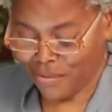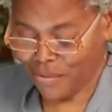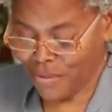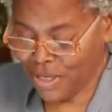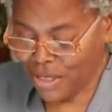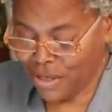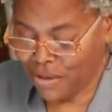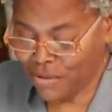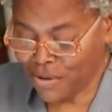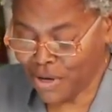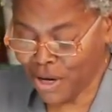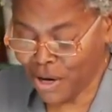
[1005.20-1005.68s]

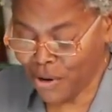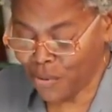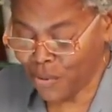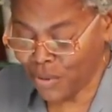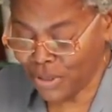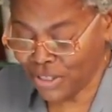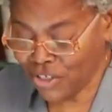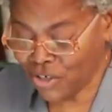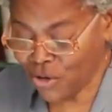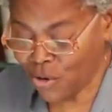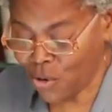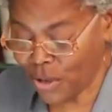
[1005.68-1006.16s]
We don't know
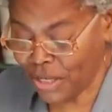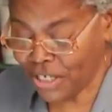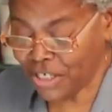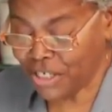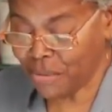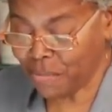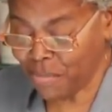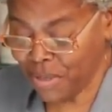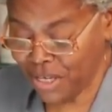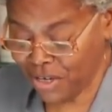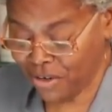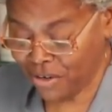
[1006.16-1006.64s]
what's going
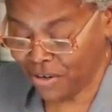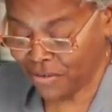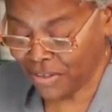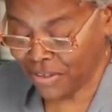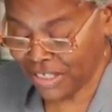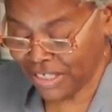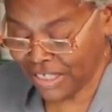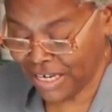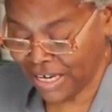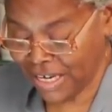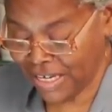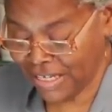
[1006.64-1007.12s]
to be on
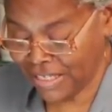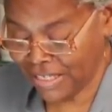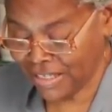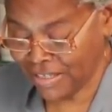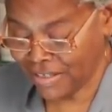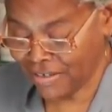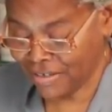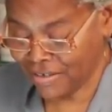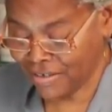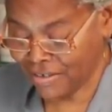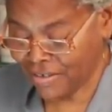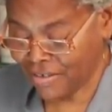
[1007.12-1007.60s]
the
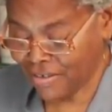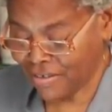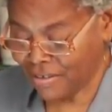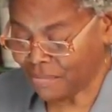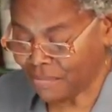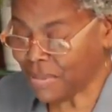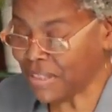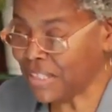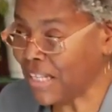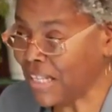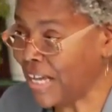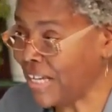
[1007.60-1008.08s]
test,
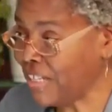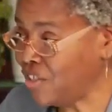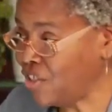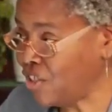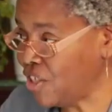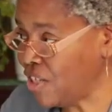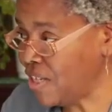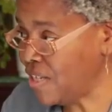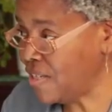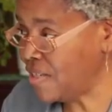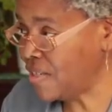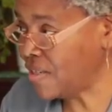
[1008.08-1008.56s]
but like
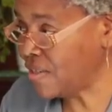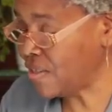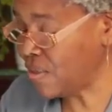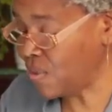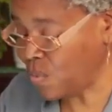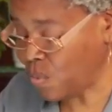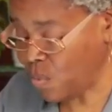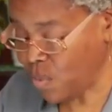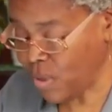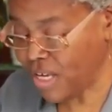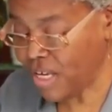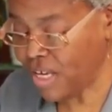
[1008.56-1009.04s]

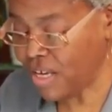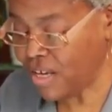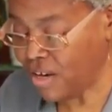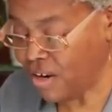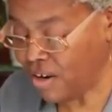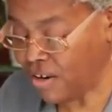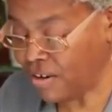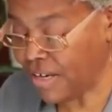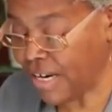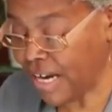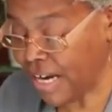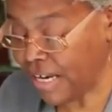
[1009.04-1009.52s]
Jesus, we
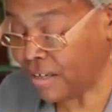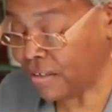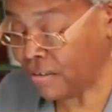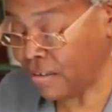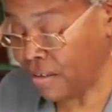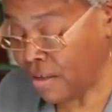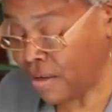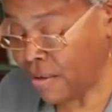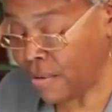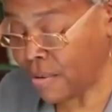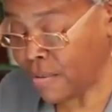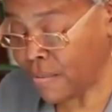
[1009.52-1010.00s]
are not
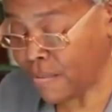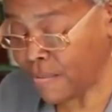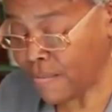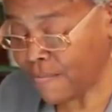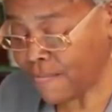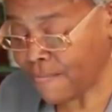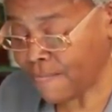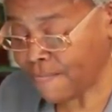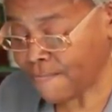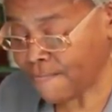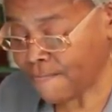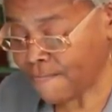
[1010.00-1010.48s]
alone.
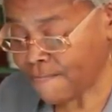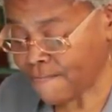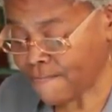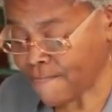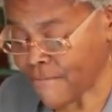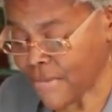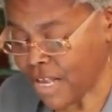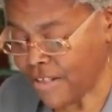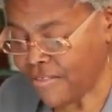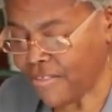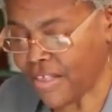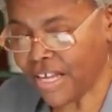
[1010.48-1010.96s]

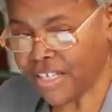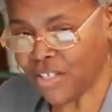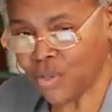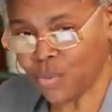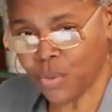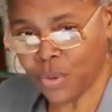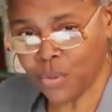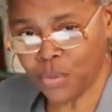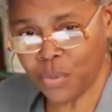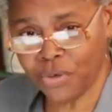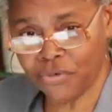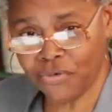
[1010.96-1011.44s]

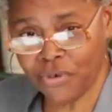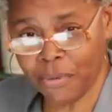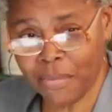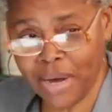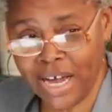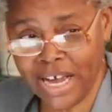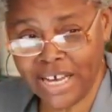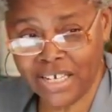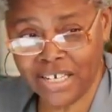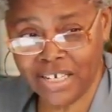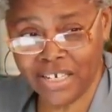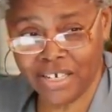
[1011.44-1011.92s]
That's what we're
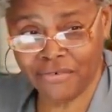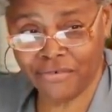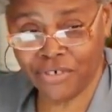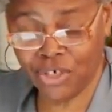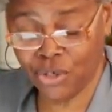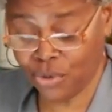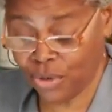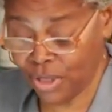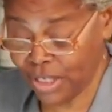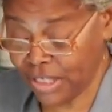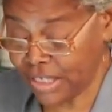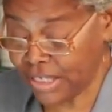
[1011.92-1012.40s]
reminded of
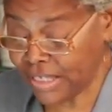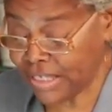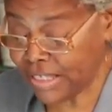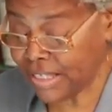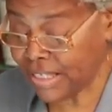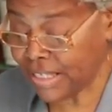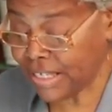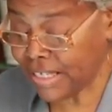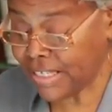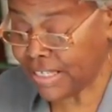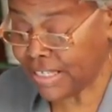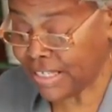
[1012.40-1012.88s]
during
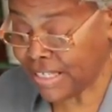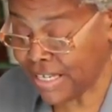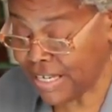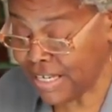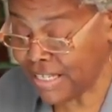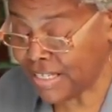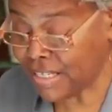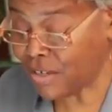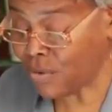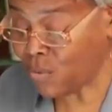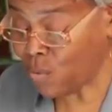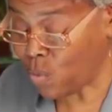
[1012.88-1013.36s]
this Lent
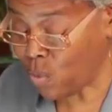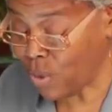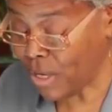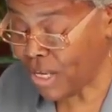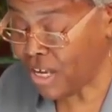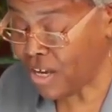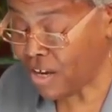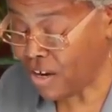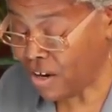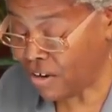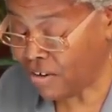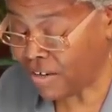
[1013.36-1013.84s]
season.
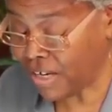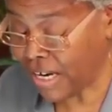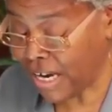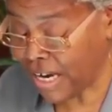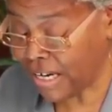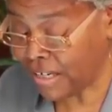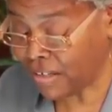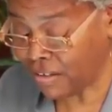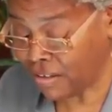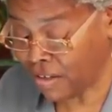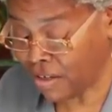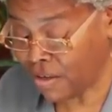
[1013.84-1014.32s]
We are
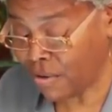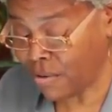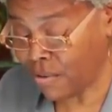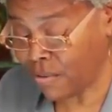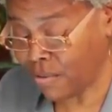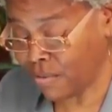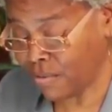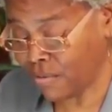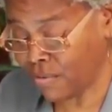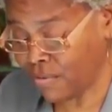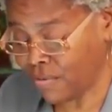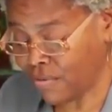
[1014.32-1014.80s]
not
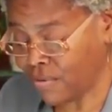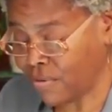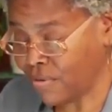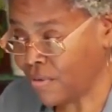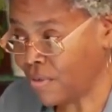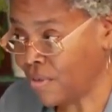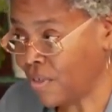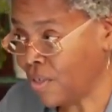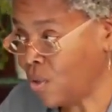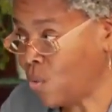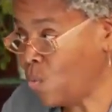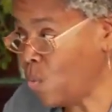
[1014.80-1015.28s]
alone.
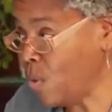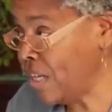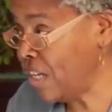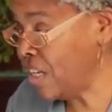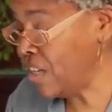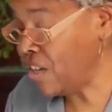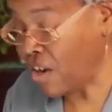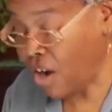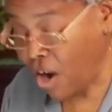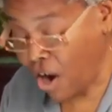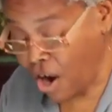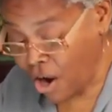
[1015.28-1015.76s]
We
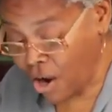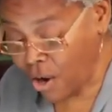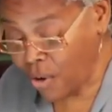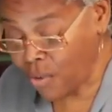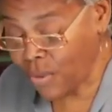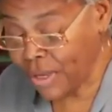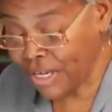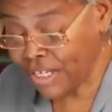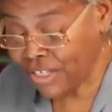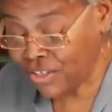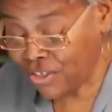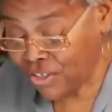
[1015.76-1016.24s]
can
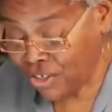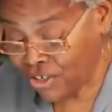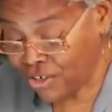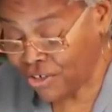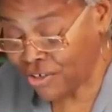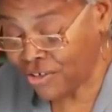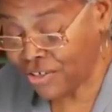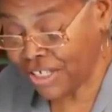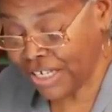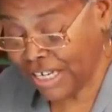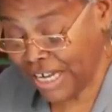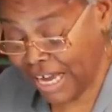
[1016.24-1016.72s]
always
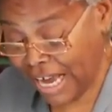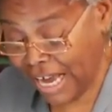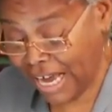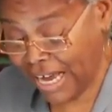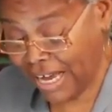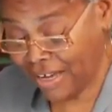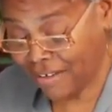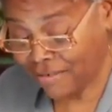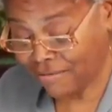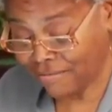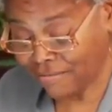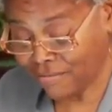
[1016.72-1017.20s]
turn to
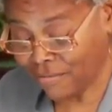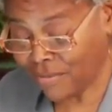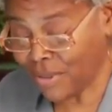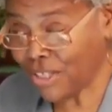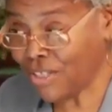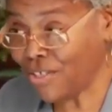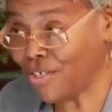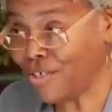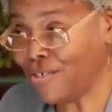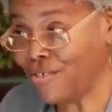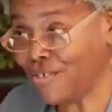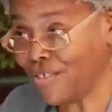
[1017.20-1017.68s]
God. We
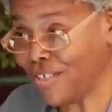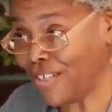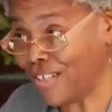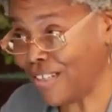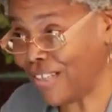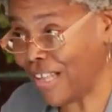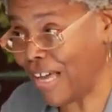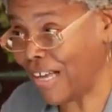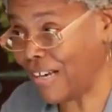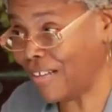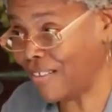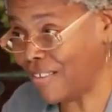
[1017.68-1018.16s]
turn to a
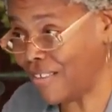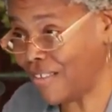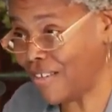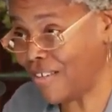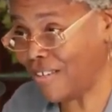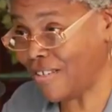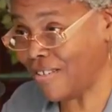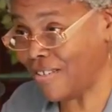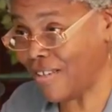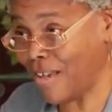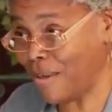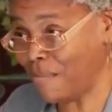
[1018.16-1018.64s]
lot of
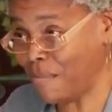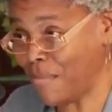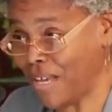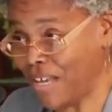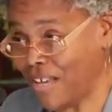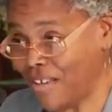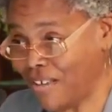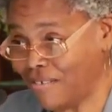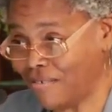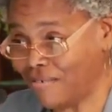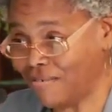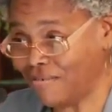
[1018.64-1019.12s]
things,
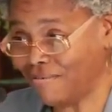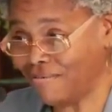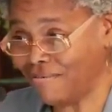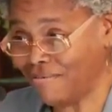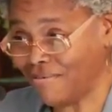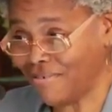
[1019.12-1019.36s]
amen?